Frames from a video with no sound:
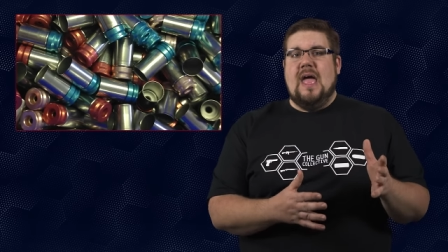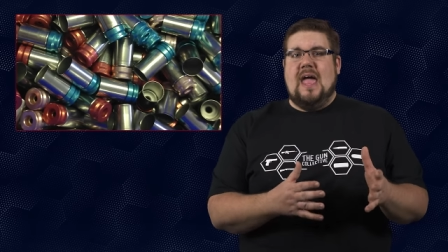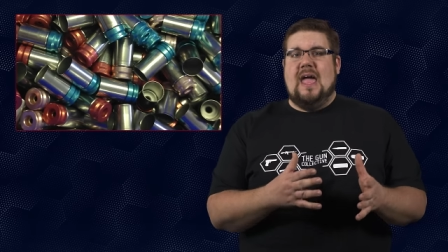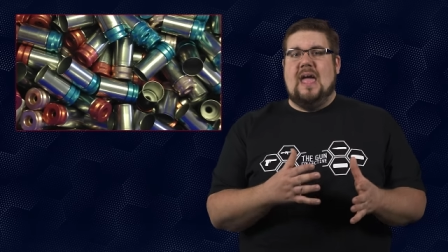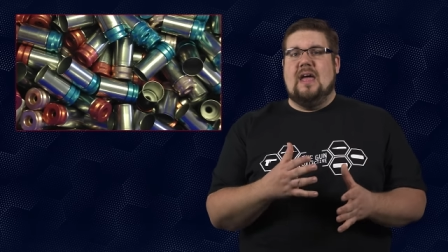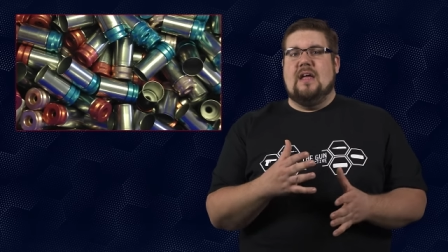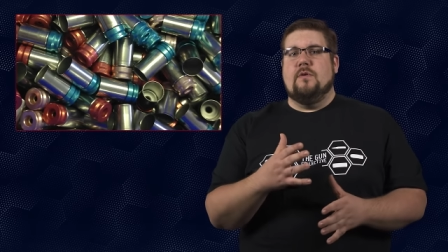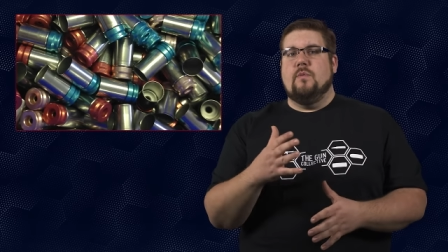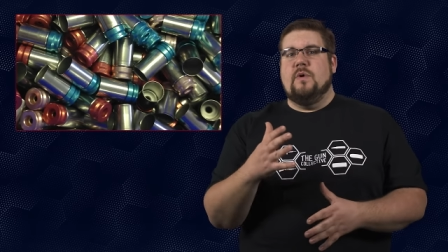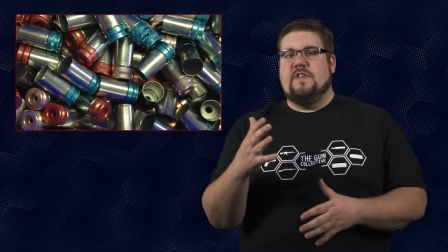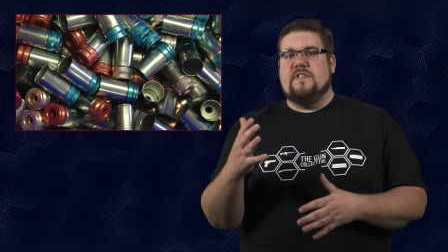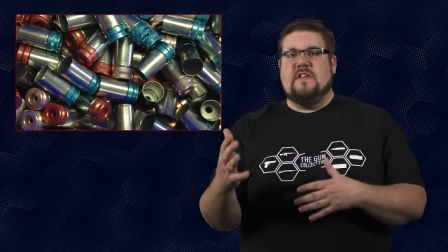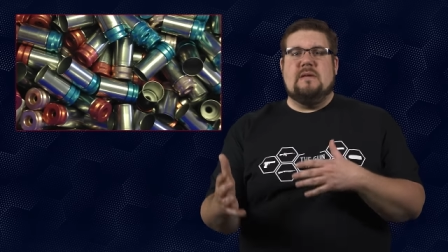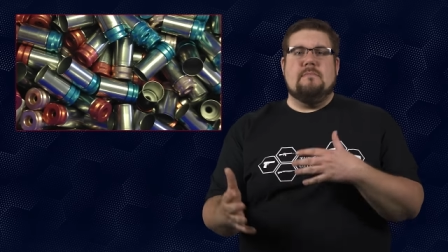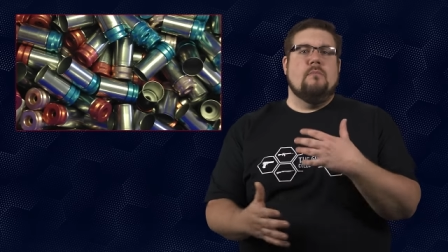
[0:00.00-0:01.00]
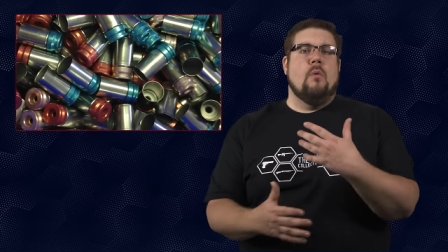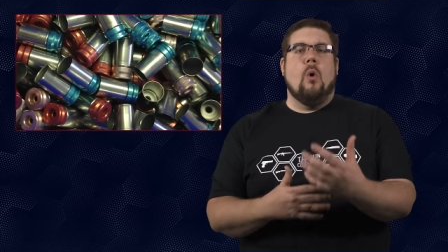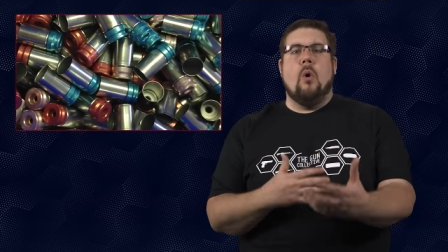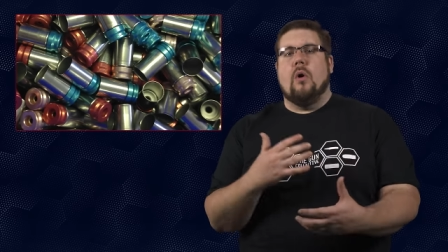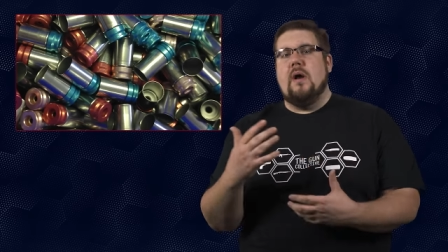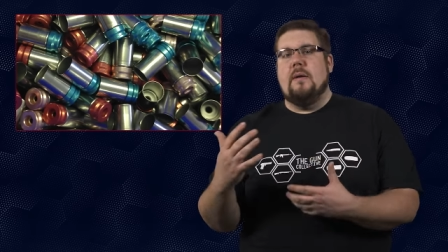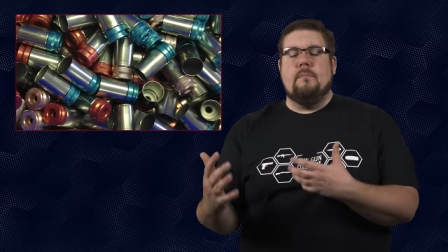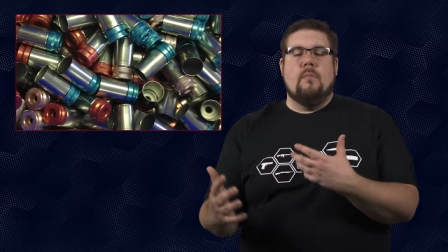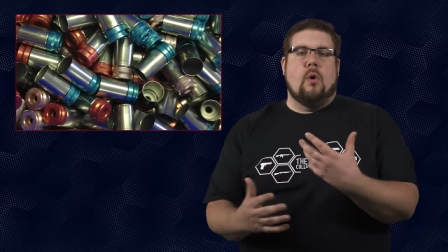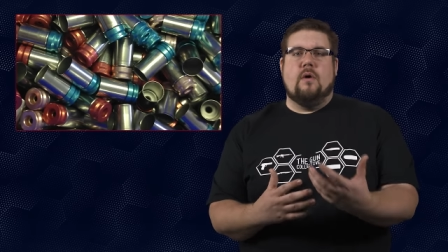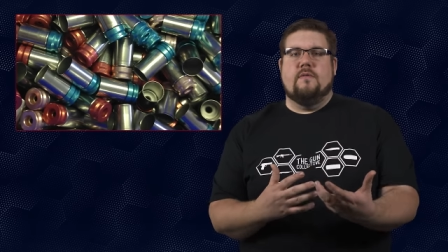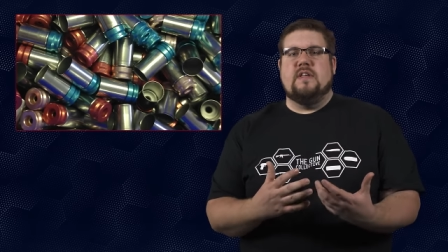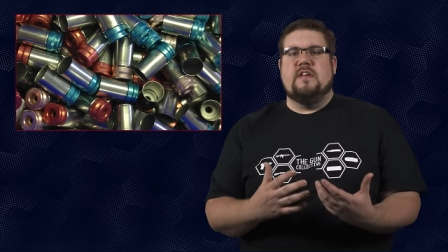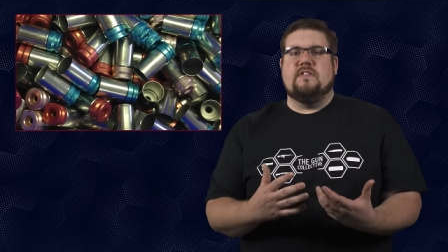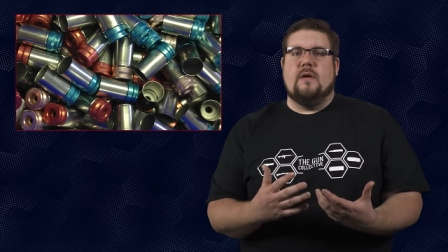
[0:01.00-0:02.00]
and we see more and
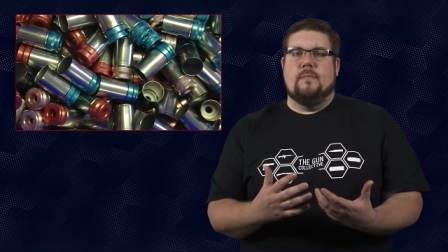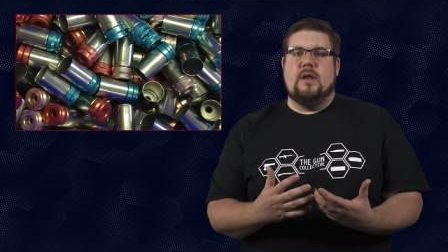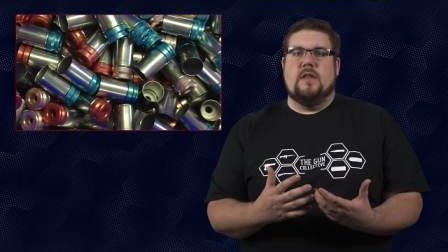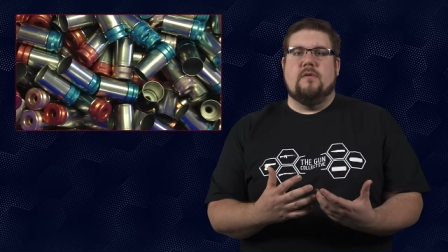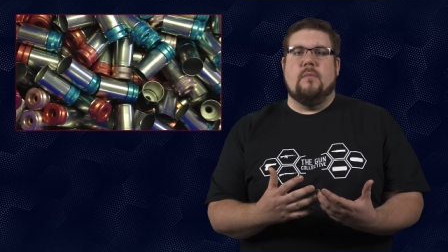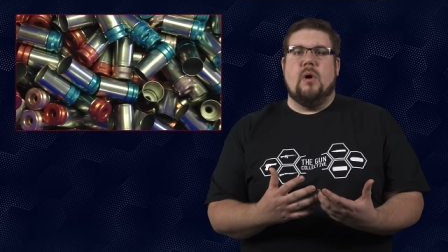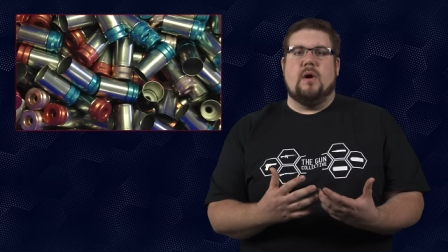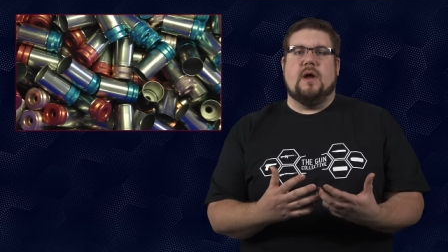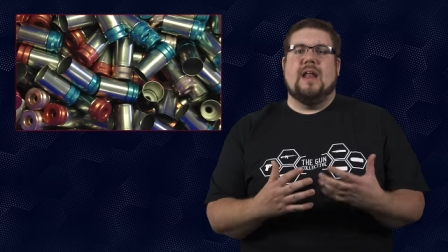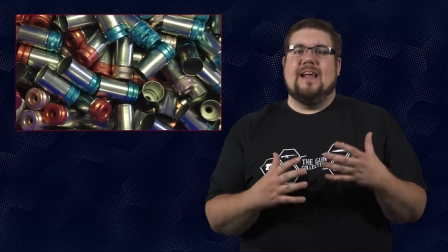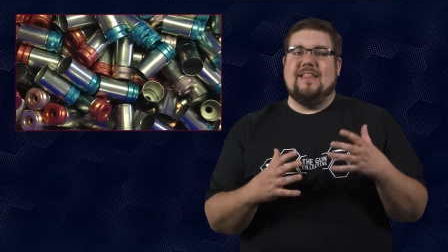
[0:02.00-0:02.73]
more of these come into the market.